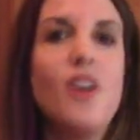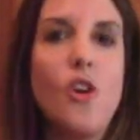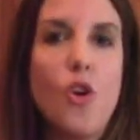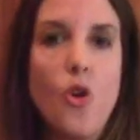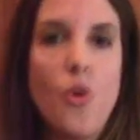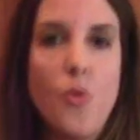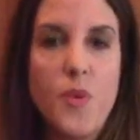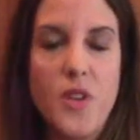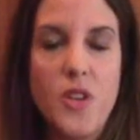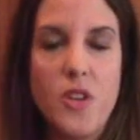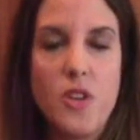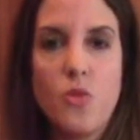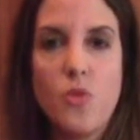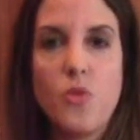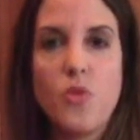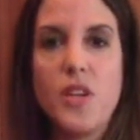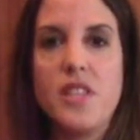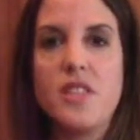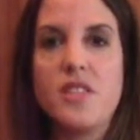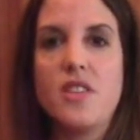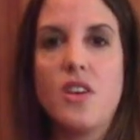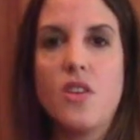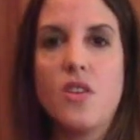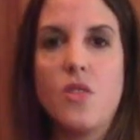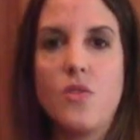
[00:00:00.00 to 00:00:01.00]
Open your
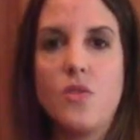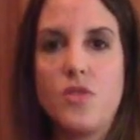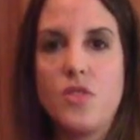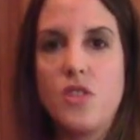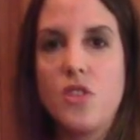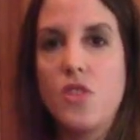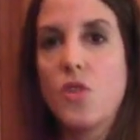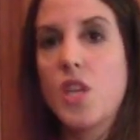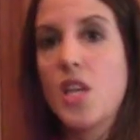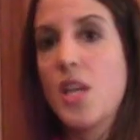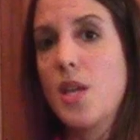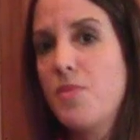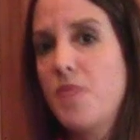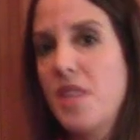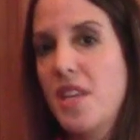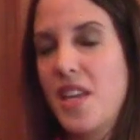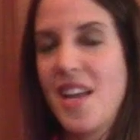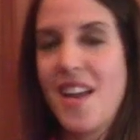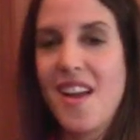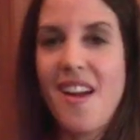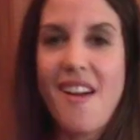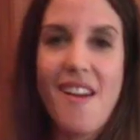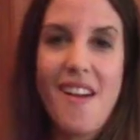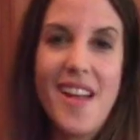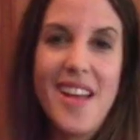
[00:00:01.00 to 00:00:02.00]
windows, keep the
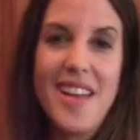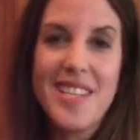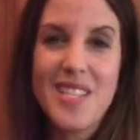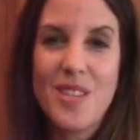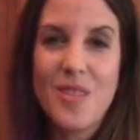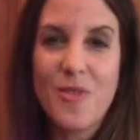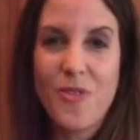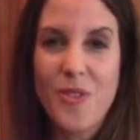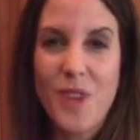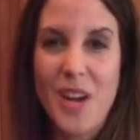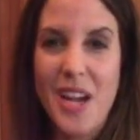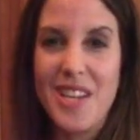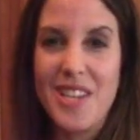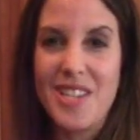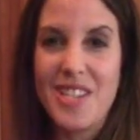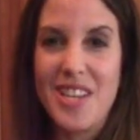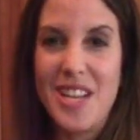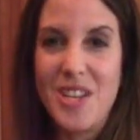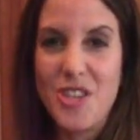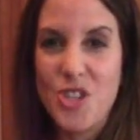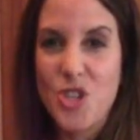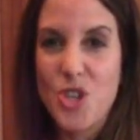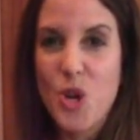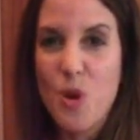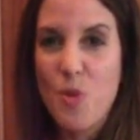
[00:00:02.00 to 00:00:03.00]
air as fresh
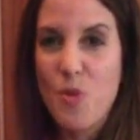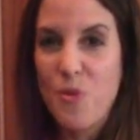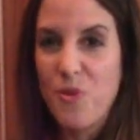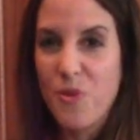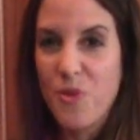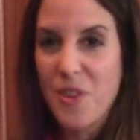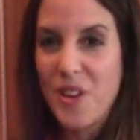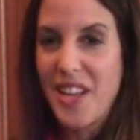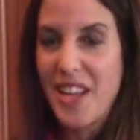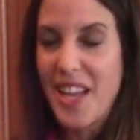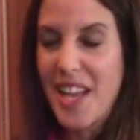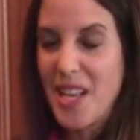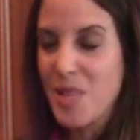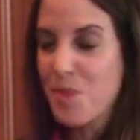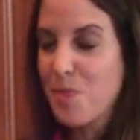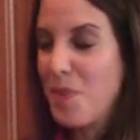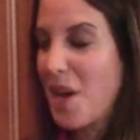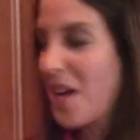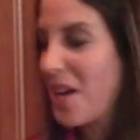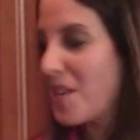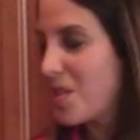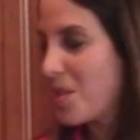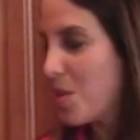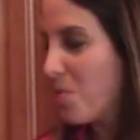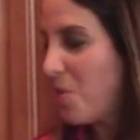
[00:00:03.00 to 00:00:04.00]
and germ-free as
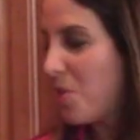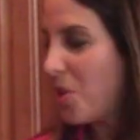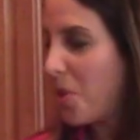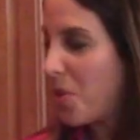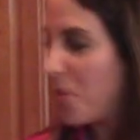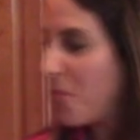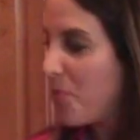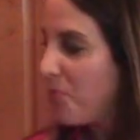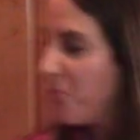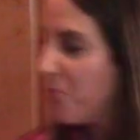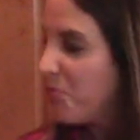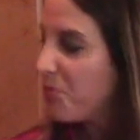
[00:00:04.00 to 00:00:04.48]
possible.